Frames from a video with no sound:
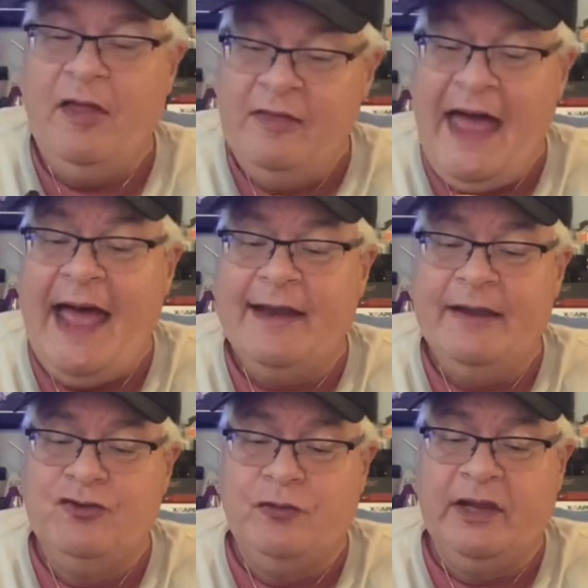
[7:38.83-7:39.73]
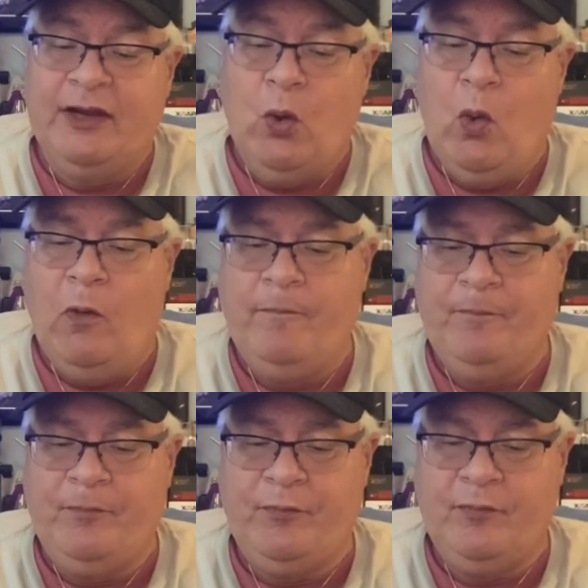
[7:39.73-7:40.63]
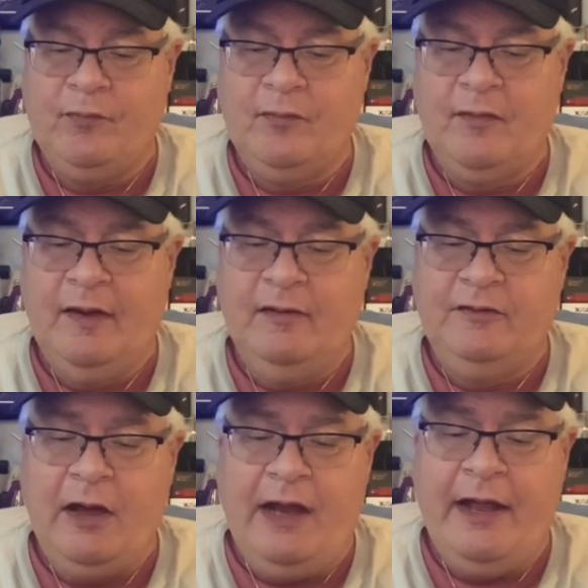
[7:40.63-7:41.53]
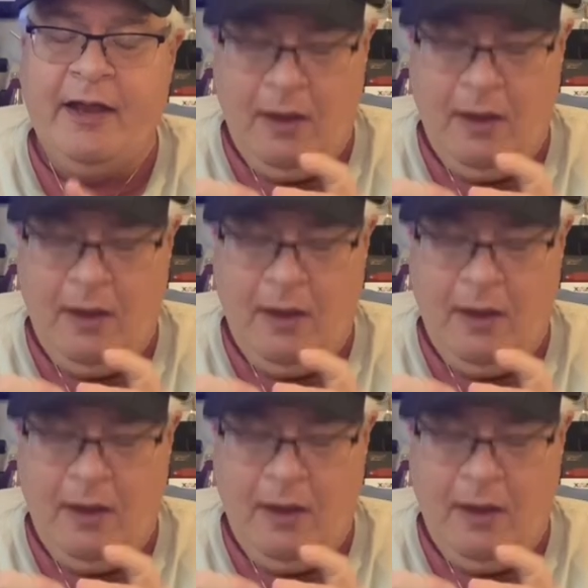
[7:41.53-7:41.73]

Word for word: That is really cool. It's got a